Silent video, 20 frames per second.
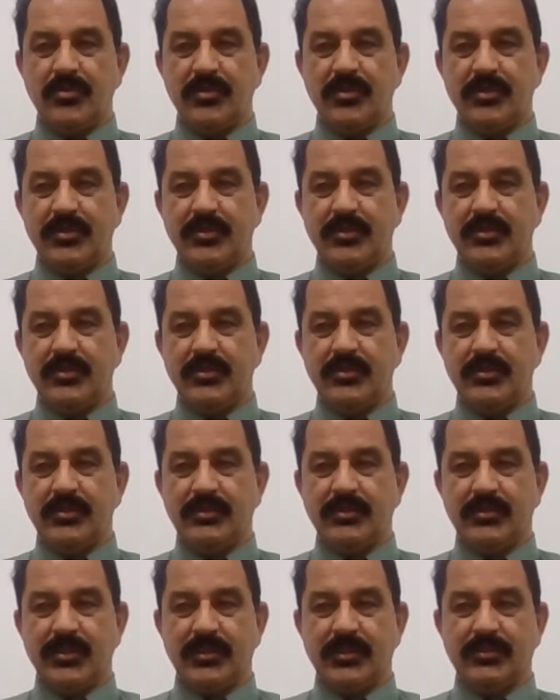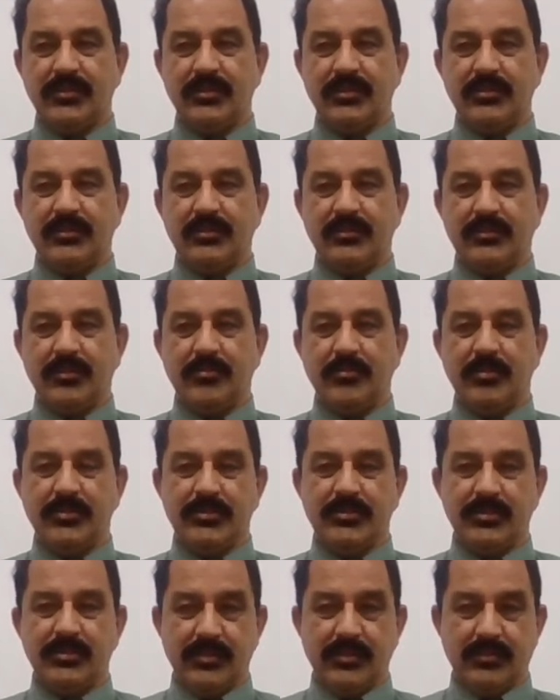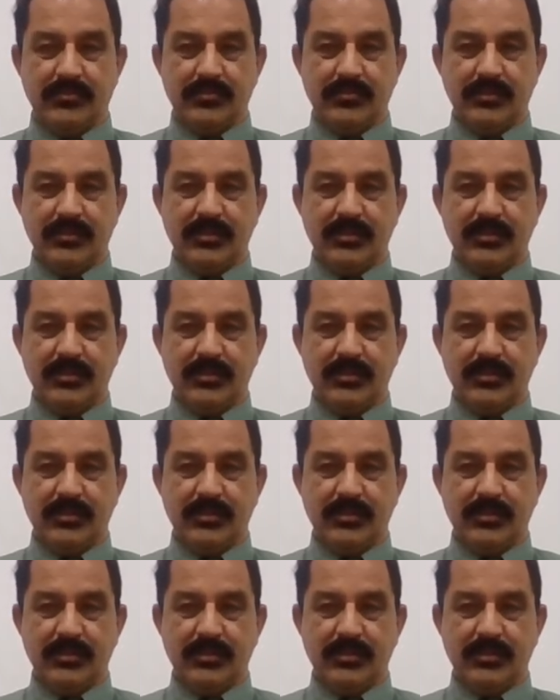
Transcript: be selected on the basis of